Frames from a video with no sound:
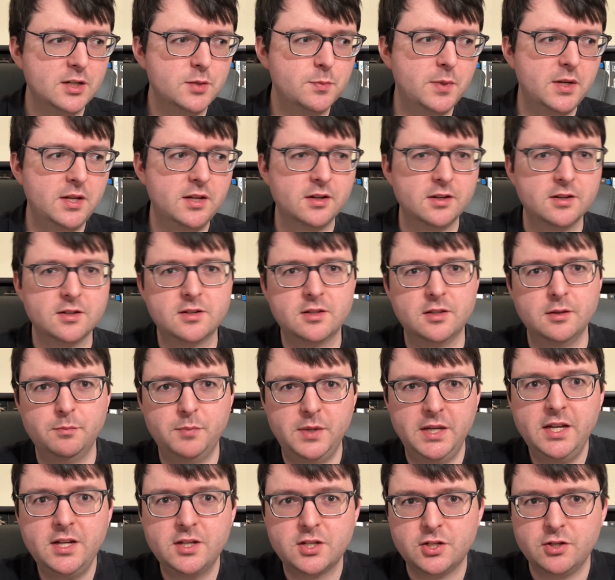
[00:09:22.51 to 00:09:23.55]
because the
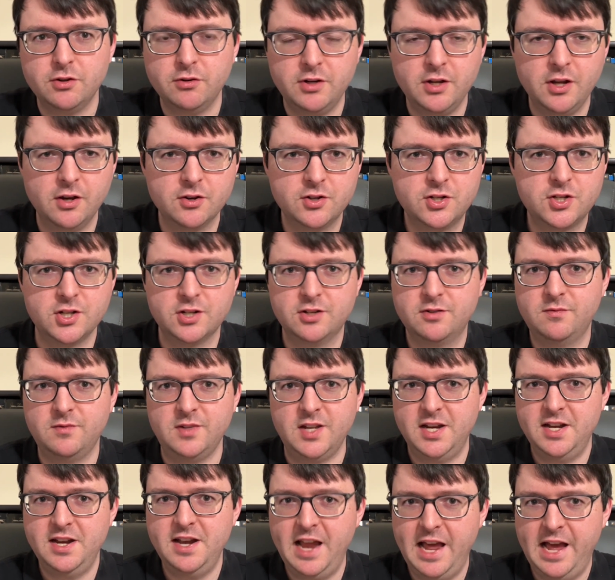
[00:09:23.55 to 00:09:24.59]
big studios just
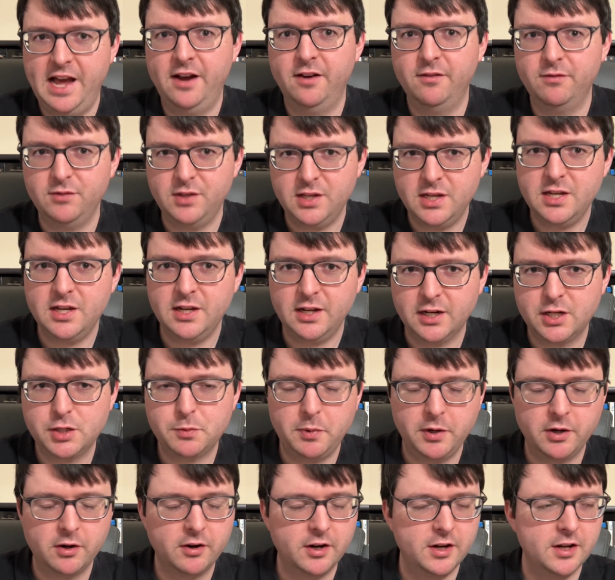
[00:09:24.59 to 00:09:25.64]
didn't have the
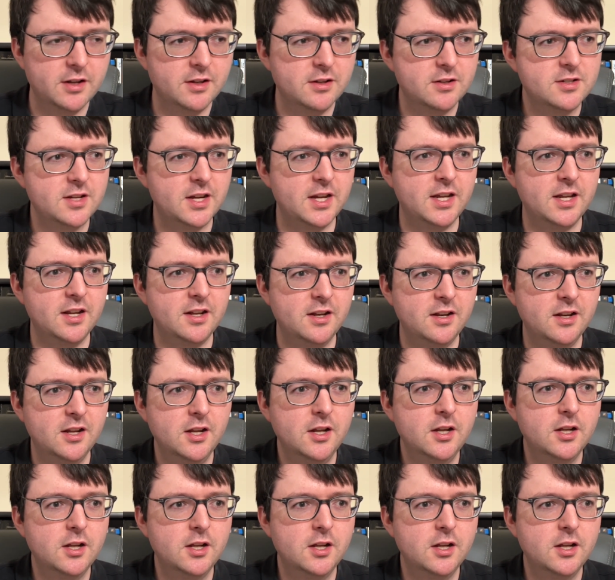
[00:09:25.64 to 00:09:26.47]
experience in